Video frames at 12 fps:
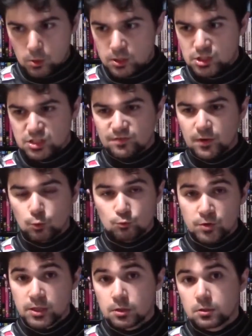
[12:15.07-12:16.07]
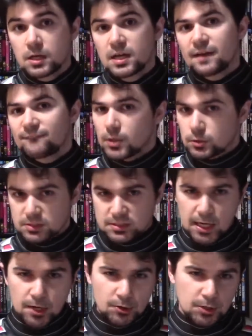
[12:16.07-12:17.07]
It just felt real, felt
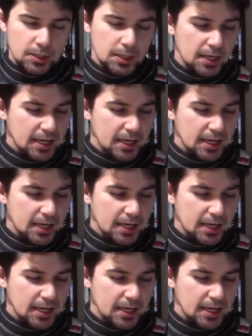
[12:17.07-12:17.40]
scary.